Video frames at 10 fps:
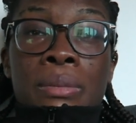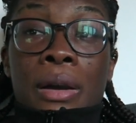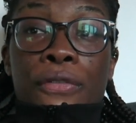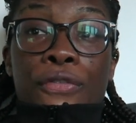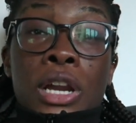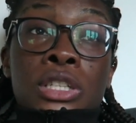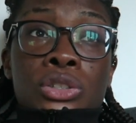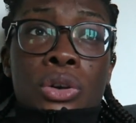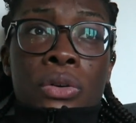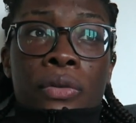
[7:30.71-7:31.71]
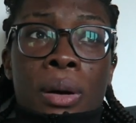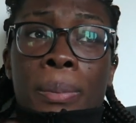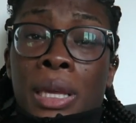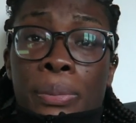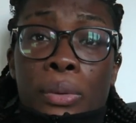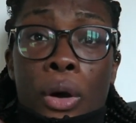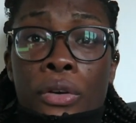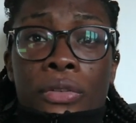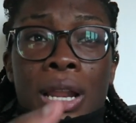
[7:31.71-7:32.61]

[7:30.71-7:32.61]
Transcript: my friends over, people over.